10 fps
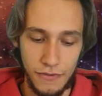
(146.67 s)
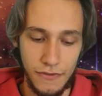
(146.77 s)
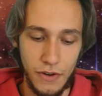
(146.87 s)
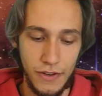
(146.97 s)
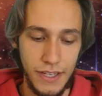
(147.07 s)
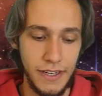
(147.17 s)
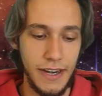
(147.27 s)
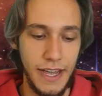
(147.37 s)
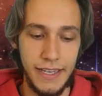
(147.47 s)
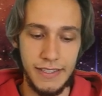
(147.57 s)
very
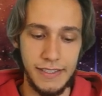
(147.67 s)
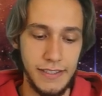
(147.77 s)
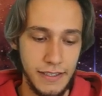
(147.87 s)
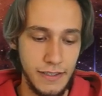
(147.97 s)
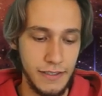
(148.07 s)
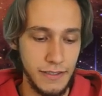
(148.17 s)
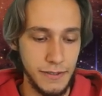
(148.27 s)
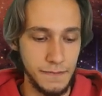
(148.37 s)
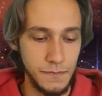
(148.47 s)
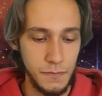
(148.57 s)
nice
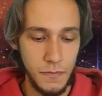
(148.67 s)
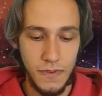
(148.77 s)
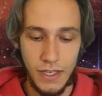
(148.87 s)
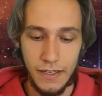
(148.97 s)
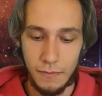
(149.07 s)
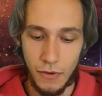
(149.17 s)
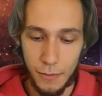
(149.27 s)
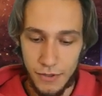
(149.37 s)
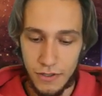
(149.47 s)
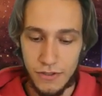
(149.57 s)
um,
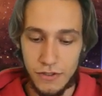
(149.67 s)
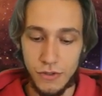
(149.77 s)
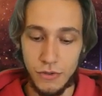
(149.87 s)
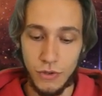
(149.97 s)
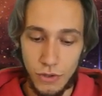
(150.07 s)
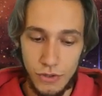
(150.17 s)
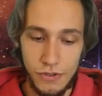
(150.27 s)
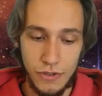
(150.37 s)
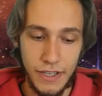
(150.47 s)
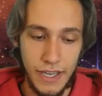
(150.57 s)
options. You
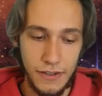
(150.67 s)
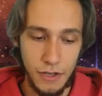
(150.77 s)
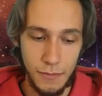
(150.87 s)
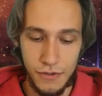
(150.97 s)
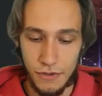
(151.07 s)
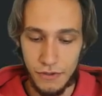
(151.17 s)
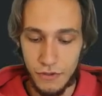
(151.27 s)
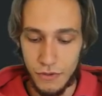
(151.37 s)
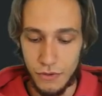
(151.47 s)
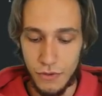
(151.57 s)
also get the option
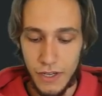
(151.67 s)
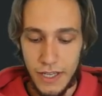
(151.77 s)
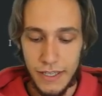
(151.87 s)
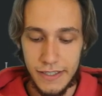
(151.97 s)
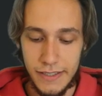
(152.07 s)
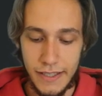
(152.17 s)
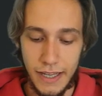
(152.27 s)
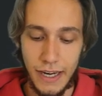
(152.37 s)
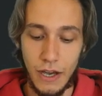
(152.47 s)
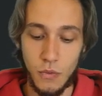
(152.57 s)
to
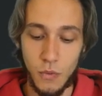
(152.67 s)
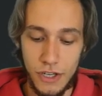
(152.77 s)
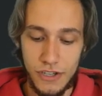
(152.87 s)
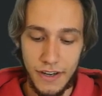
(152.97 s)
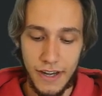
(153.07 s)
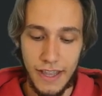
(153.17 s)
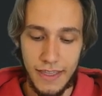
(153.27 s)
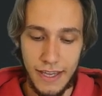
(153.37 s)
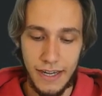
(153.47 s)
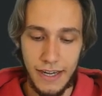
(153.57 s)
install a widget
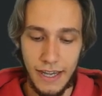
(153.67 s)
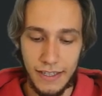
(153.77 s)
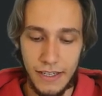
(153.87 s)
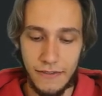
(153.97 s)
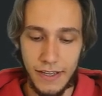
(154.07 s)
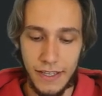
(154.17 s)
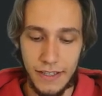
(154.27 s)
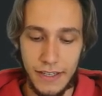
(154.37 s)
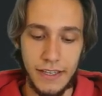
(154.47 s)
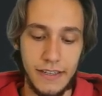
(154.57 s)
and then
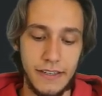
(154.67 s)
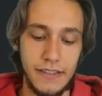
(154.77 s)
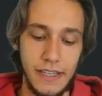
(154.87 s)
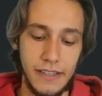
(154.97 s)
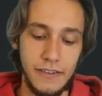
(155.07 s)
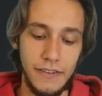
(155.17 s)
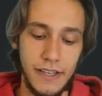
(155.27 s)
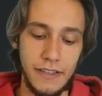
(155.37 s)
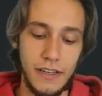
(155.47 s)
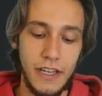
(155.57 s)
activate and
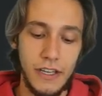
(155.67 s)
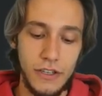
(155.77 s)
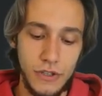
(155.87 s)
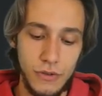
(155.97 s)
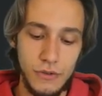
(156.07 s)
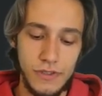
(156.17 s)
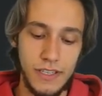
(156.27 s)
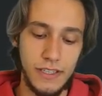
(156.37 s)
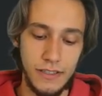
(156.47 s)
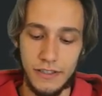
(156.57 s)
deactivate it
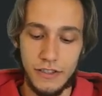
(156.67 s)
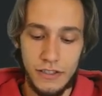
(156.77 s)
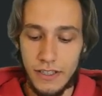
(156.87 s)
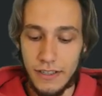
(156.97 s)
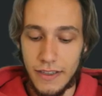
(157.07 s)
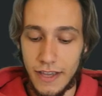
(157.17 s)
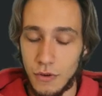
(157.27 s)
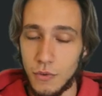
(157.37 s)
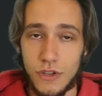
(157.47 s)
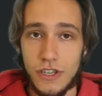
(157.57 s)
using uh,
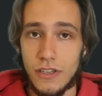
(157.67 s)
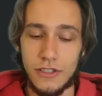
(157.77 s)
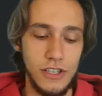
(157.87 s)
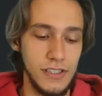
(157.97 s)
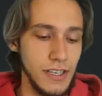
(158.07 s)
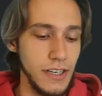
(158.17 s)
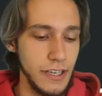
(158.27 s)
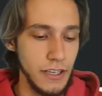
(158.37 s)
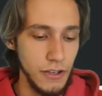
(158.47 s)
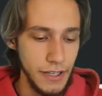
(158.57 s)
that widget, just
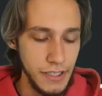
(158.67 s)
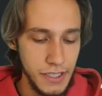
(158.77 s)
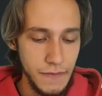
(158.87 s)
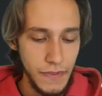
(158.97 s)
clicking on it.